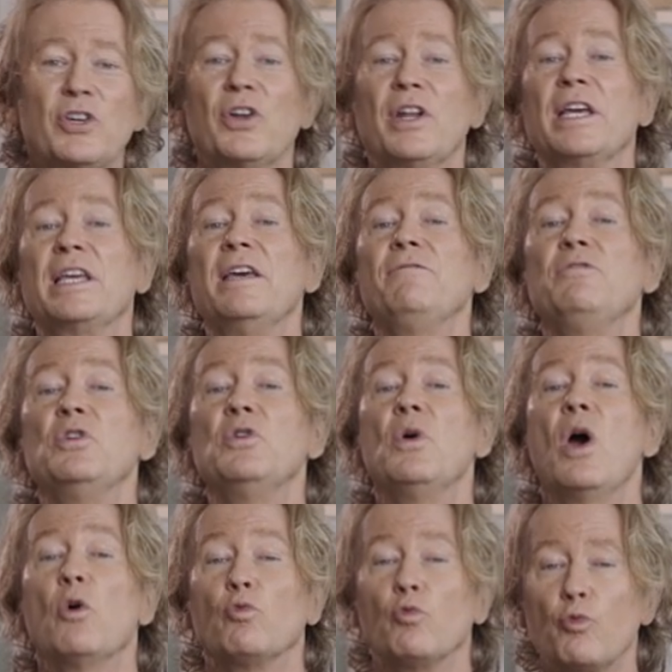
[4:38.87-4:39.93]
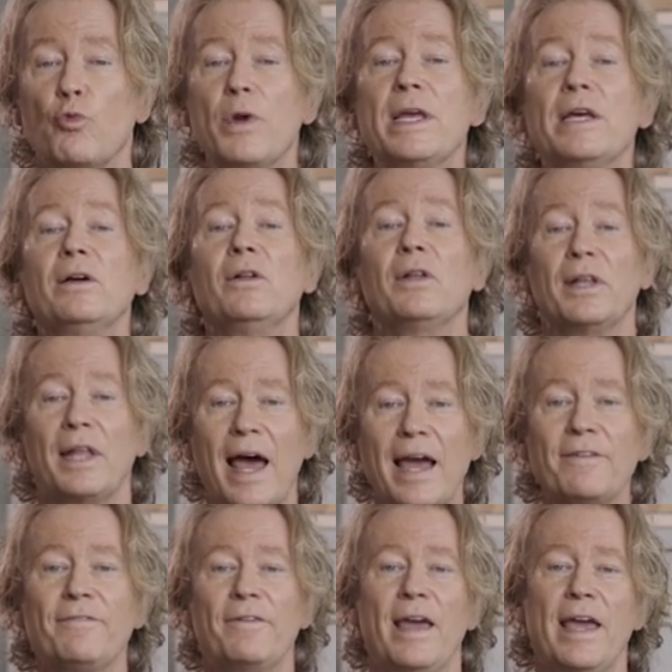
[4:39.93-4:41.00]
going to give you real
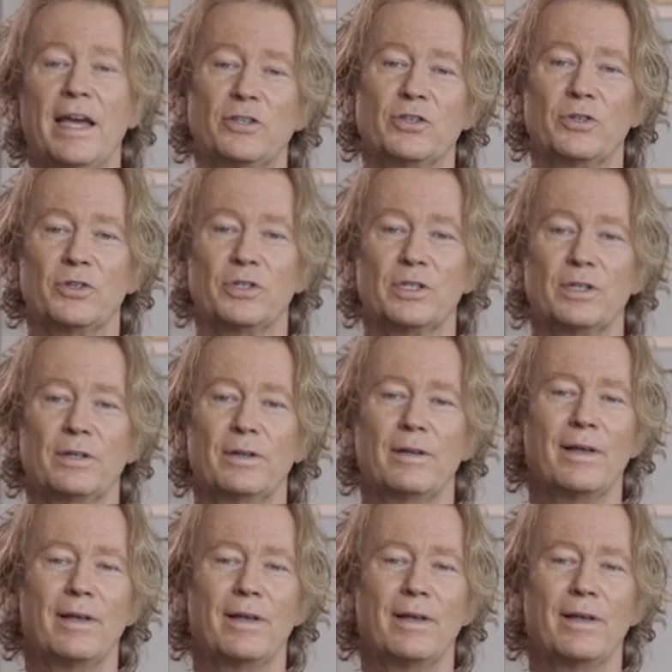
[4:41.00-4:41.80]
life answers